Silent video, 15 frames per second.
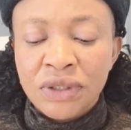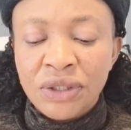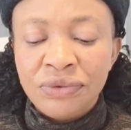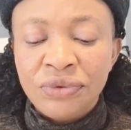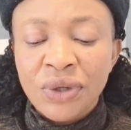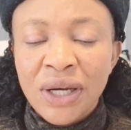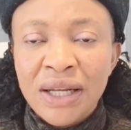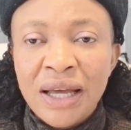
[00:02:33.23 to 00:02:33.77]

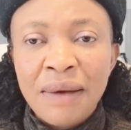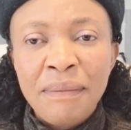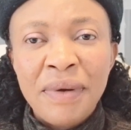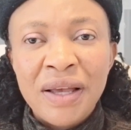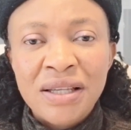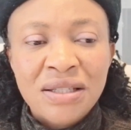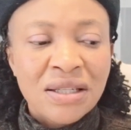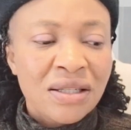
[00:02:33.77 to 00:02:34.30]
If you are that
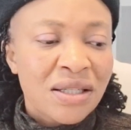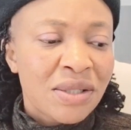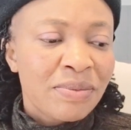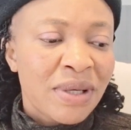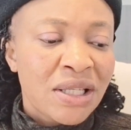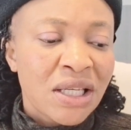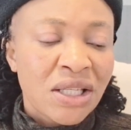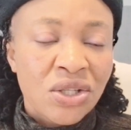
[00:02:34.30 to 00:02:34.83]
person, this
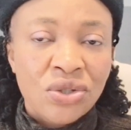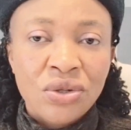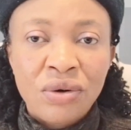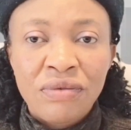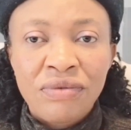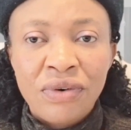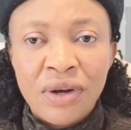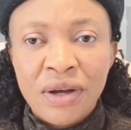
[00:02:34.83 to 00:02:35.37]
message is
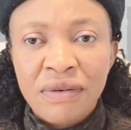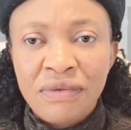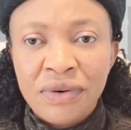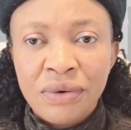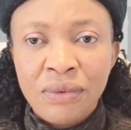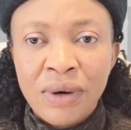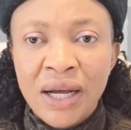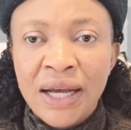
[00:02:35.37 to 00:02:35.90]
not for
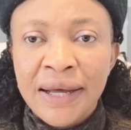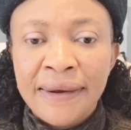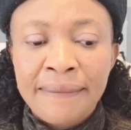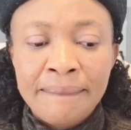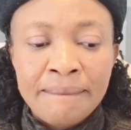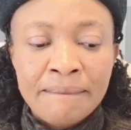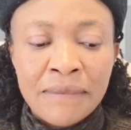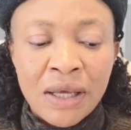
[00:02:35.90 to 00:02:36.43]
everyone.
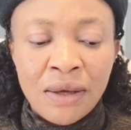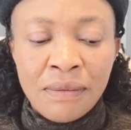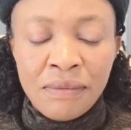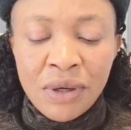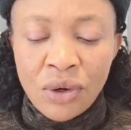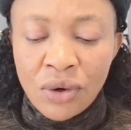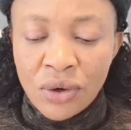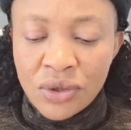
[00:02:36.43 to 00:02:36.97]

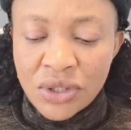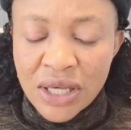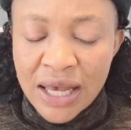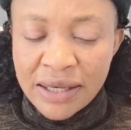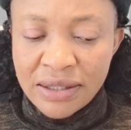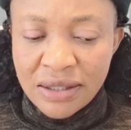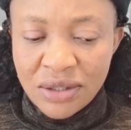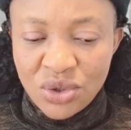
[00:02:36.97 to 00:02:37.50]
Because
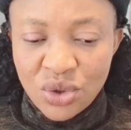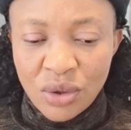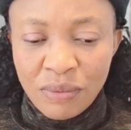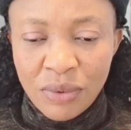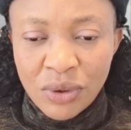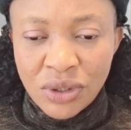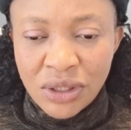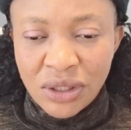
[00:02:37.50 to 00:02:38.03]
I see
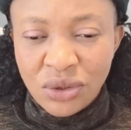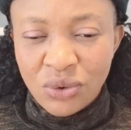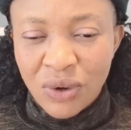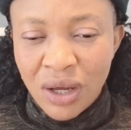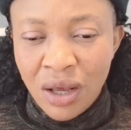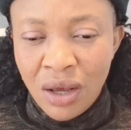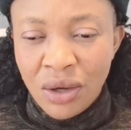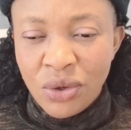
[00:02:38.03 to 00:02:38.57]
somebody, you,
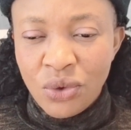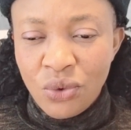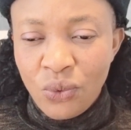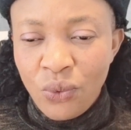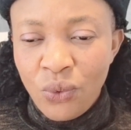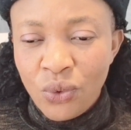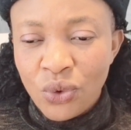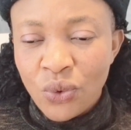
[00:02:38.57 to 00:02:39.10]

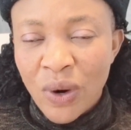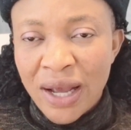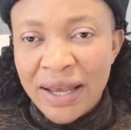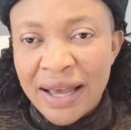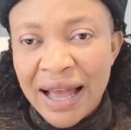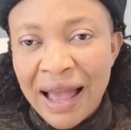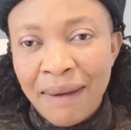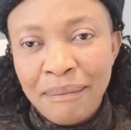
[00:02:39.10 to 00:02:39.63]
you, you are a
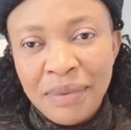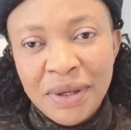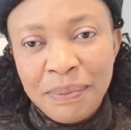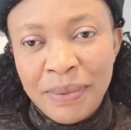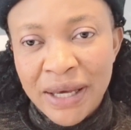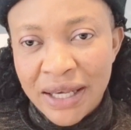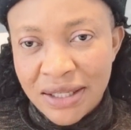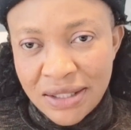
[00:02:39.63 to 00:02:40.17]
happy
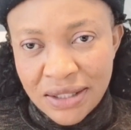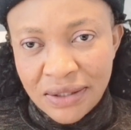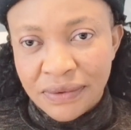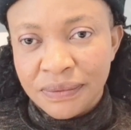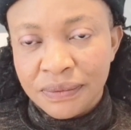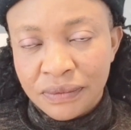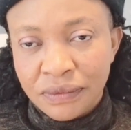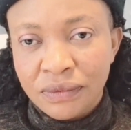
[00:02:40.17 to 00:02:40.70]
person.
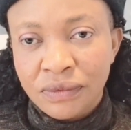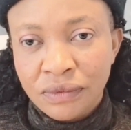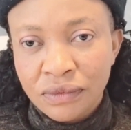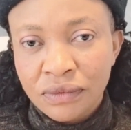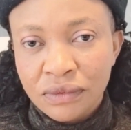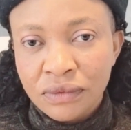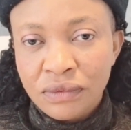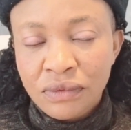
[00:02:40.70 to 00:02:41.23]

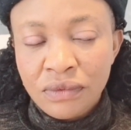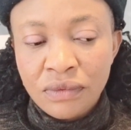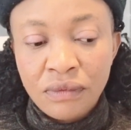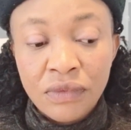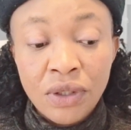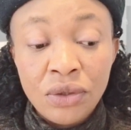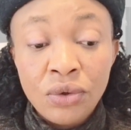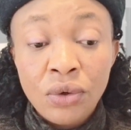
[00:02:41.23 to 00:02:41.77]

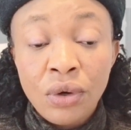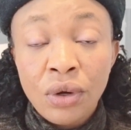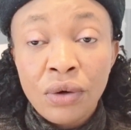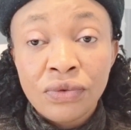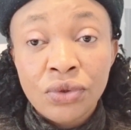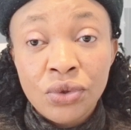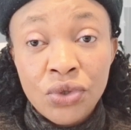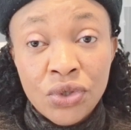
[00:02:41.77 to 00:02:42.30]
You
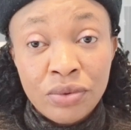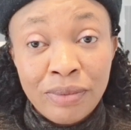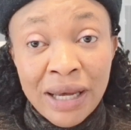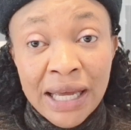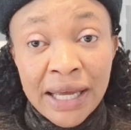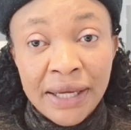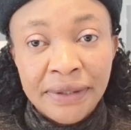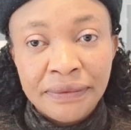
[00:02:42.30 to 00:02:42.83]
love to
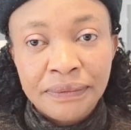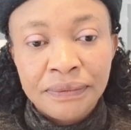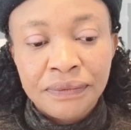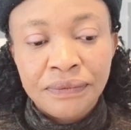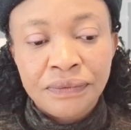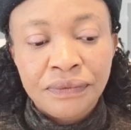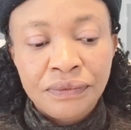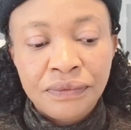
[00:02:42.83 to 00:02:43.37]
smile.
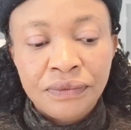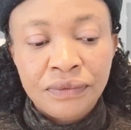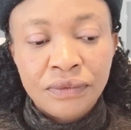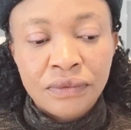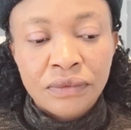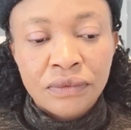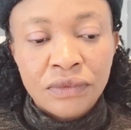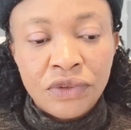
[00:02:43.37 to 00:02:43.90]

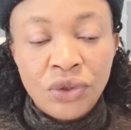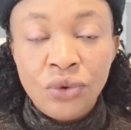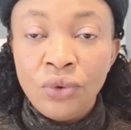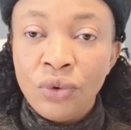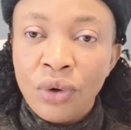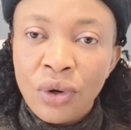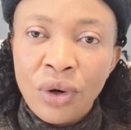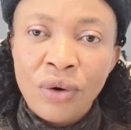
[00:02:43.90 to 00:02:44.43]
You
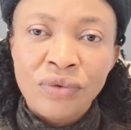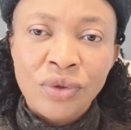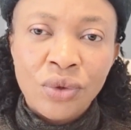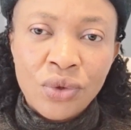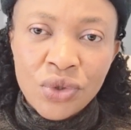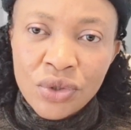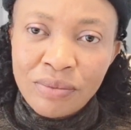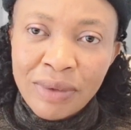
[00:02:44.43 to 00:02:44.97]
love
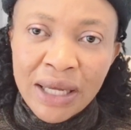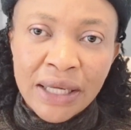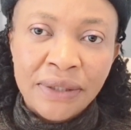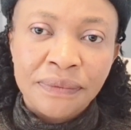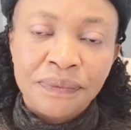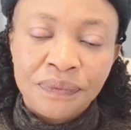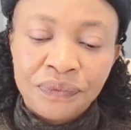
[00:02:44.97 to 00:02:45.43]
to smile.